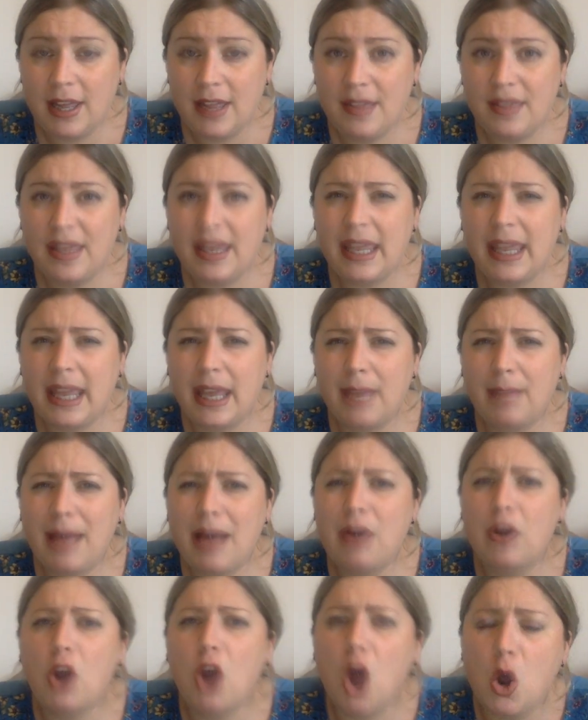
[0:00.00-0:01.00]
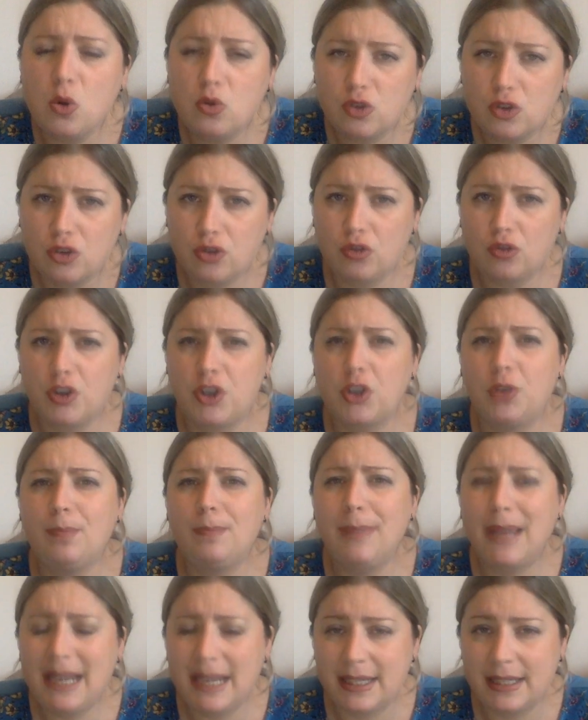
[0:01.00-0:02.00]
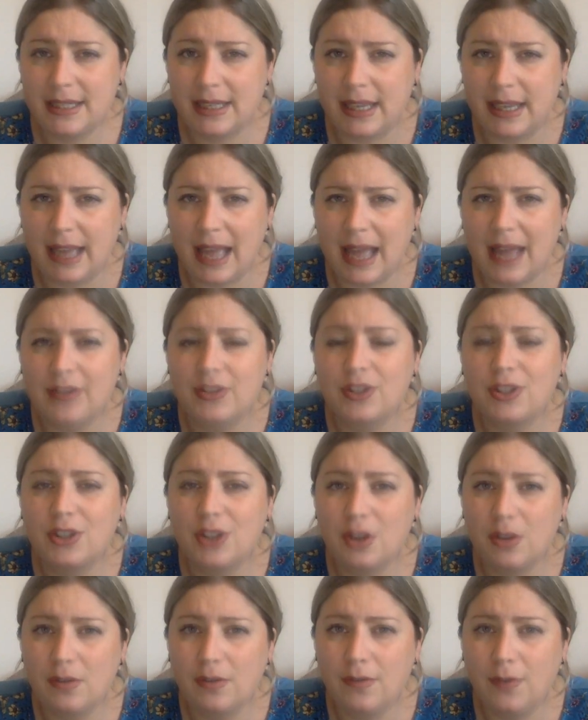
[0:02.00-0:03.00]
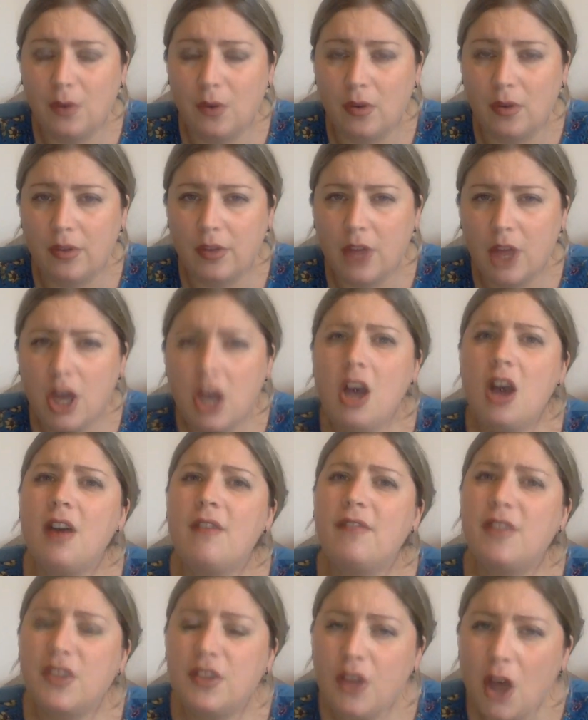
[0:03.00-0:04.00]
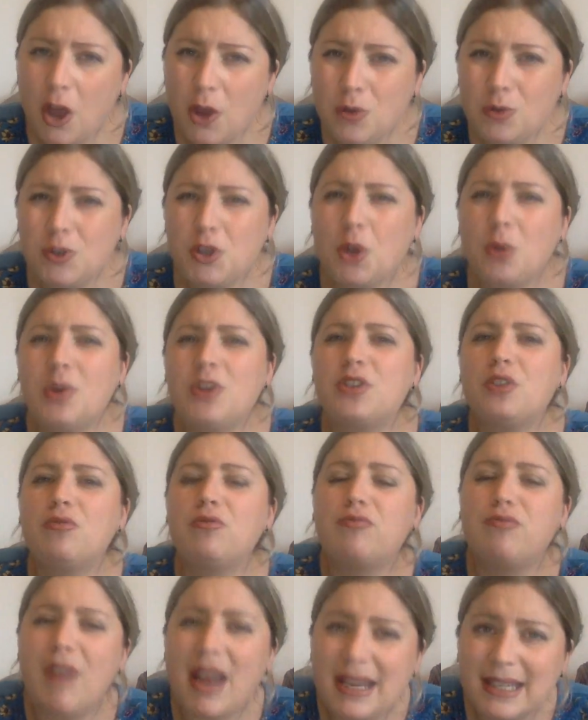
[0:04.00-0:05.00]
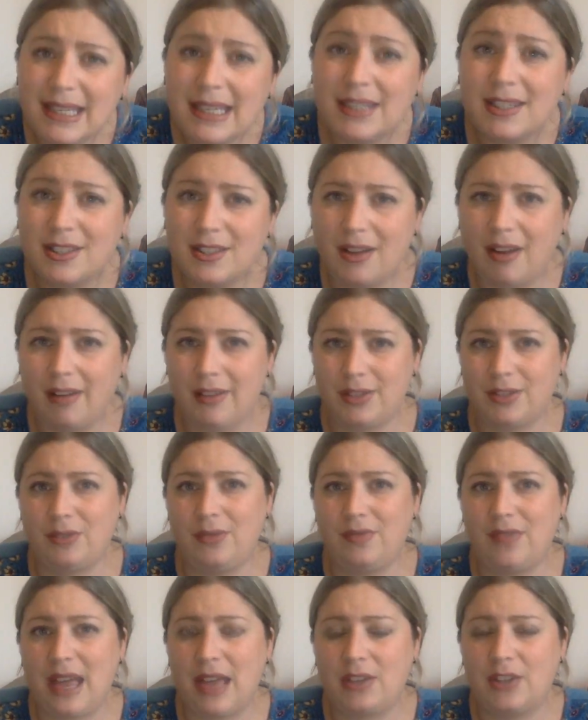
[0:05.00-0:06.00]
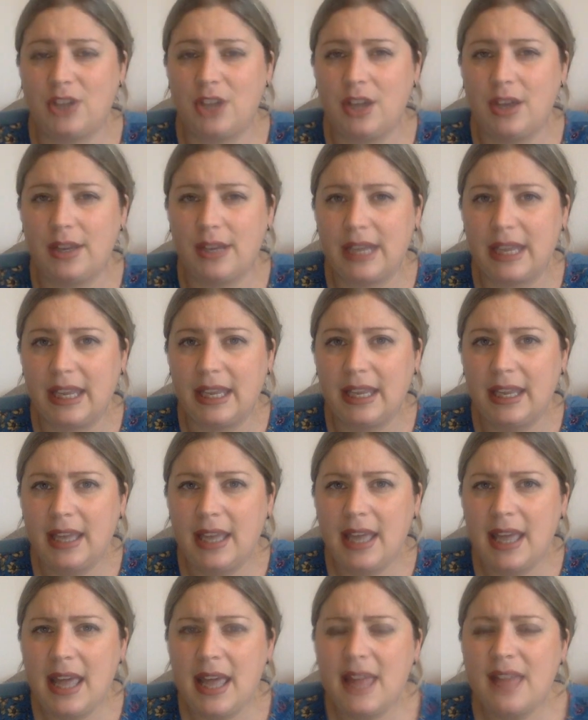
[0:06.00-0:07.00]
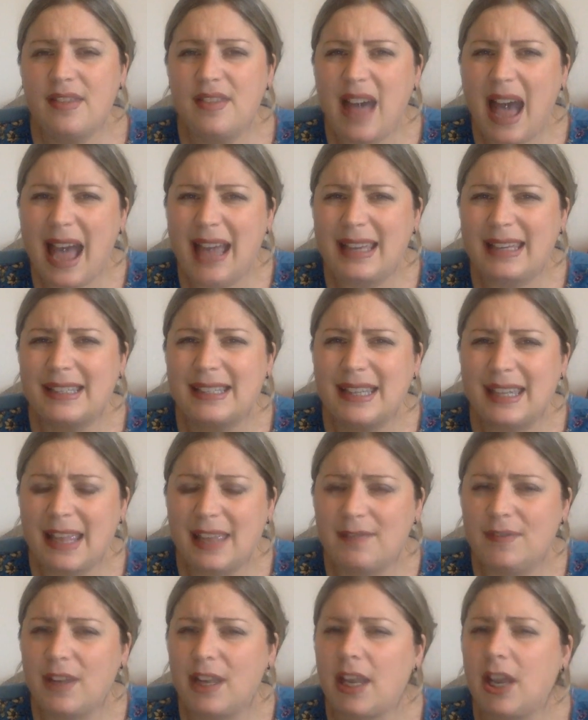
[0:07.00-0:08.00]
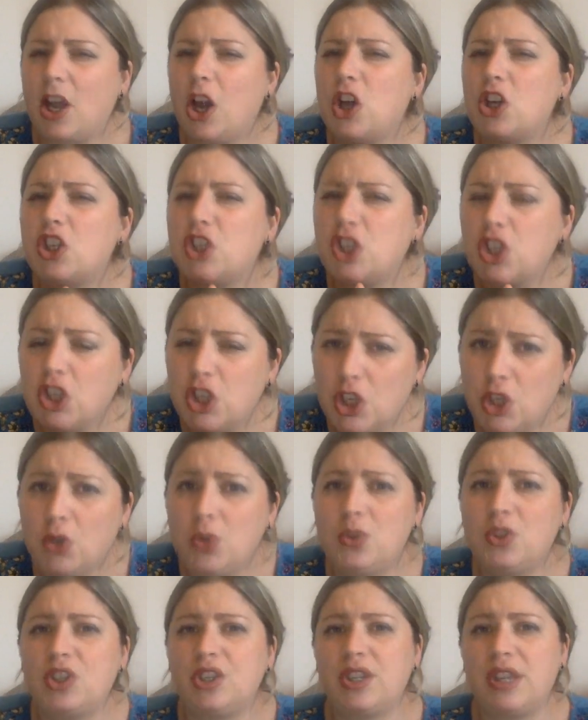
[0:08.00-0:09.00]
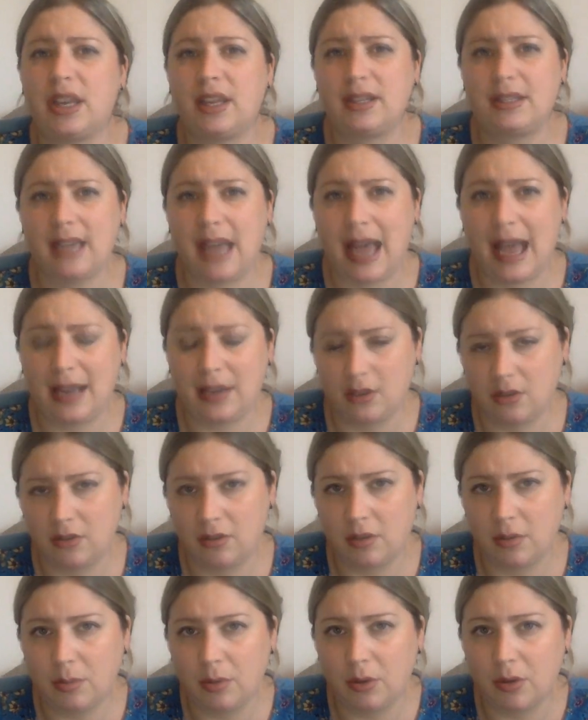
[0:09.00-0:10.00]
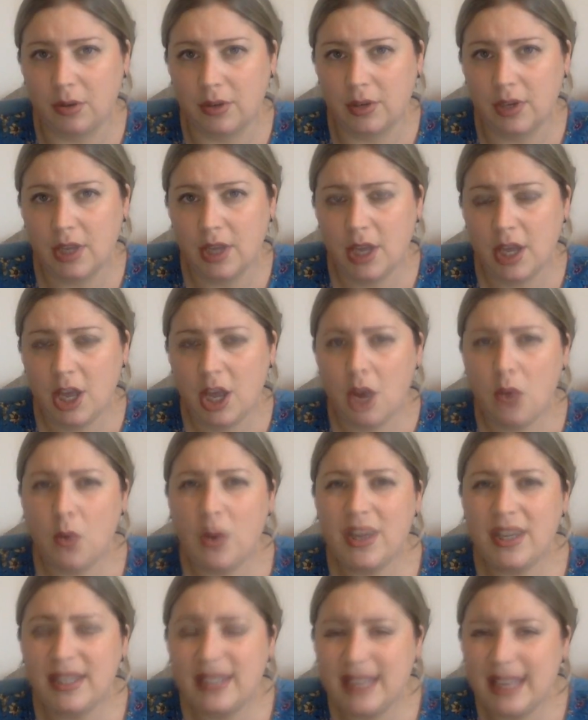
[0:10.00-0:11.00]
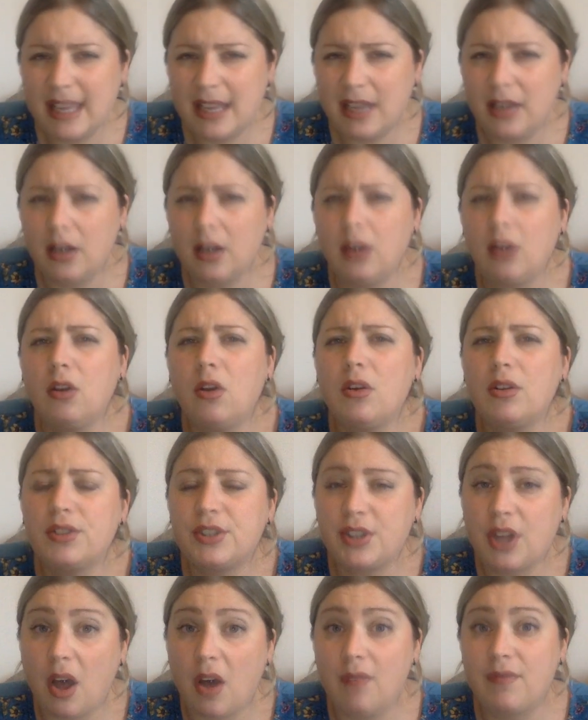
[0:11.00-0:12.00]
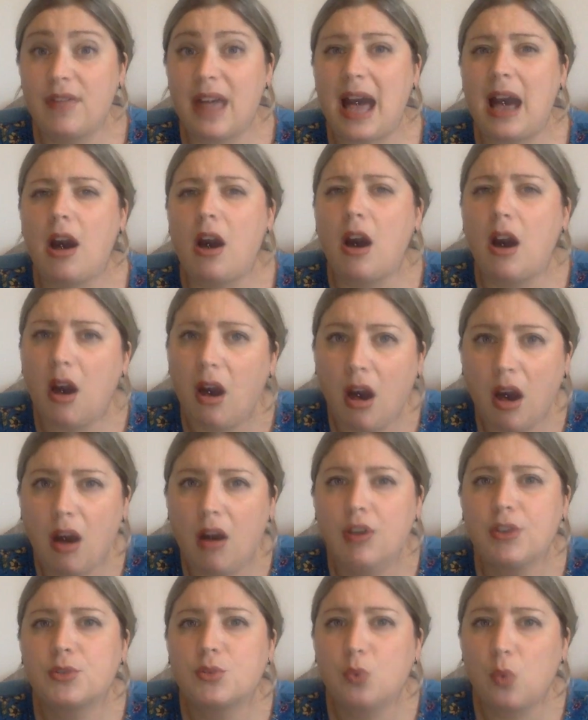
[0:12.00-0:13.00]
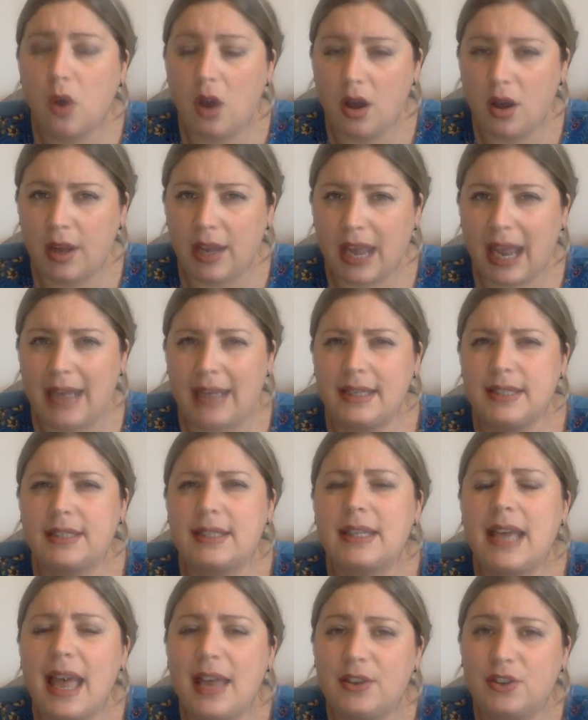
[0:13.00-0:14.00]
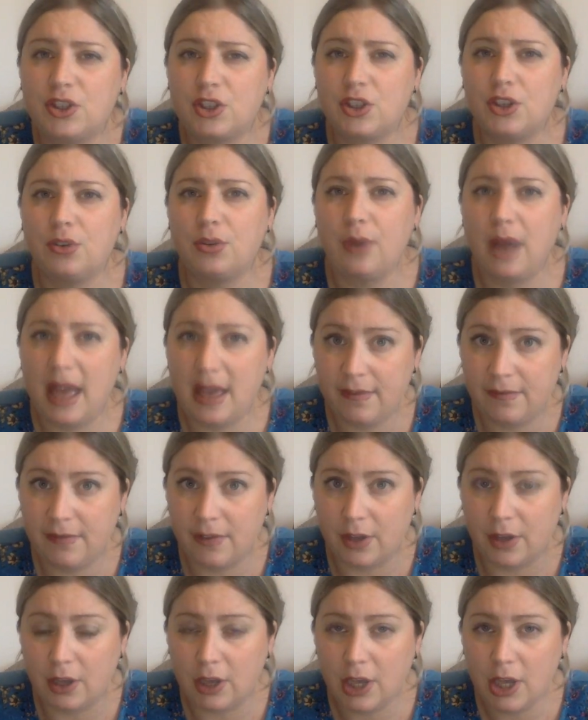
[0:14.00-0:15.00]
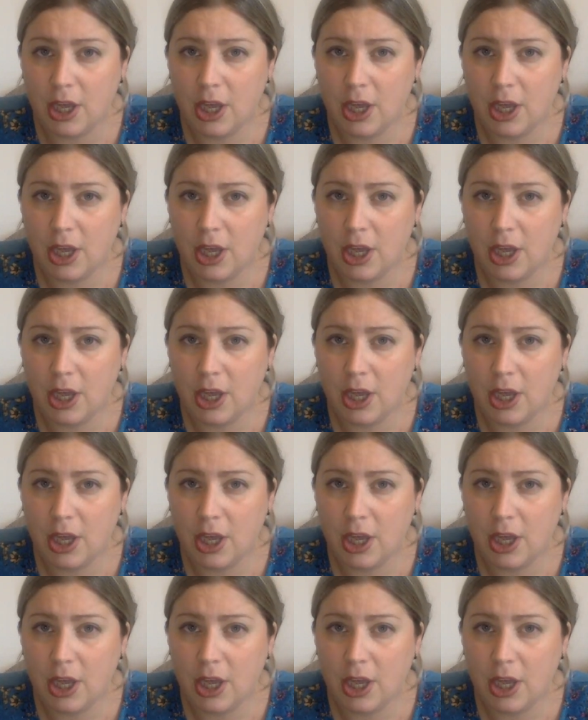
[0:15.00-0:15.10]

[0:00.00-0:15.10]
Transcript: thinking about cultural humility and so forth. For those who had already started on that journey, that is giving a huge thing to anchor upon. We're seeing lots of that hard work and intentional effort